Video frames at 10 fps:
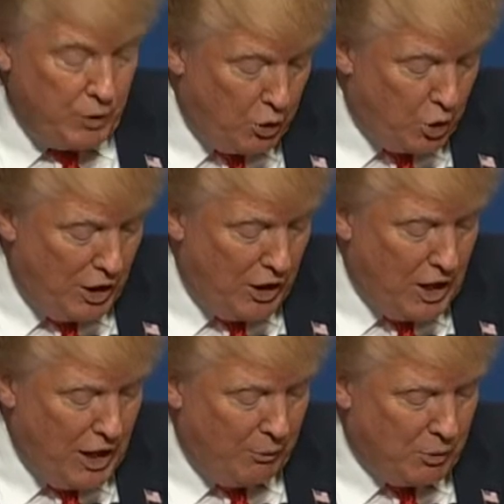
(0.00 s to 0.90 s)
to
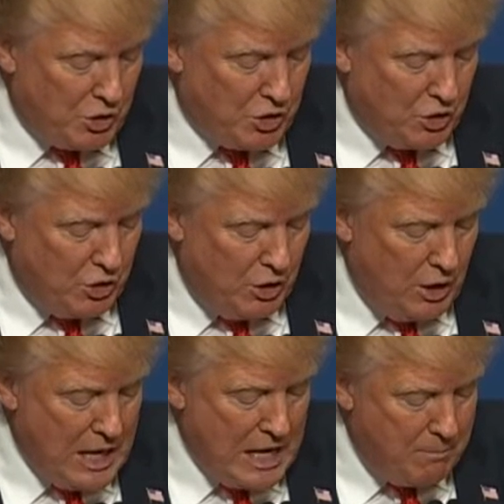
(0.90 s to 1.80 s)
39, which is
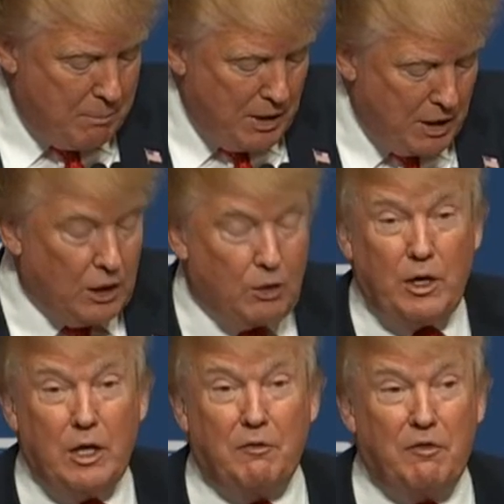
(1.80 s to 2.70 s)
good. And I beat
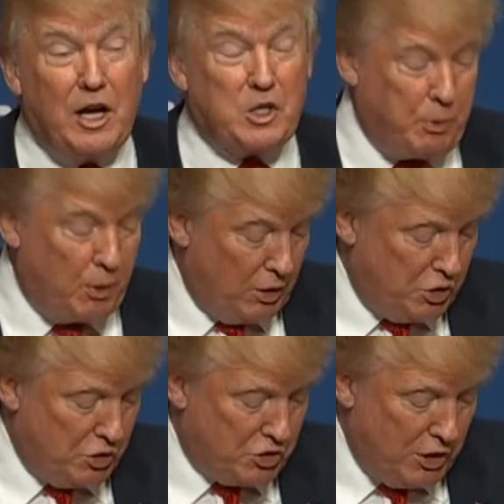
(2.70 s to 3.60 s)
Hillary in the Fox poll,
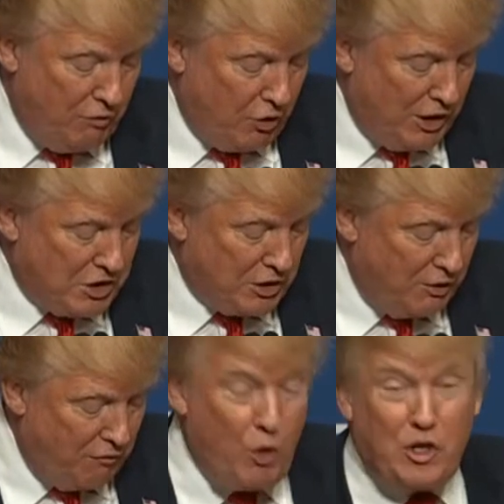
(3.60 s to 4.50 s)
as you see, very
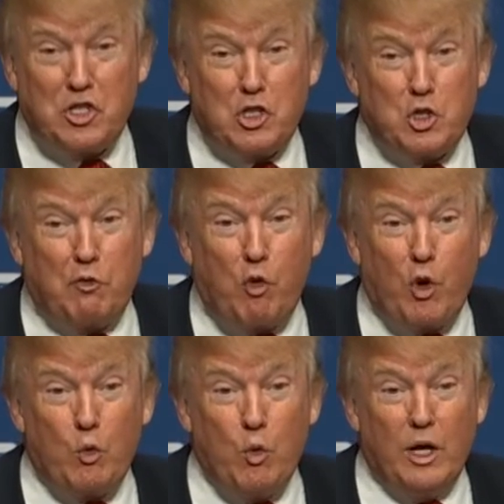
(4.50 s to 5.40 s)
easily, 46 to
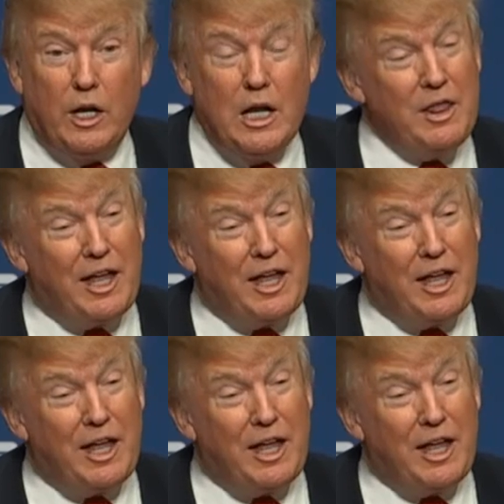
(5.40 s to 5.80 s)
41.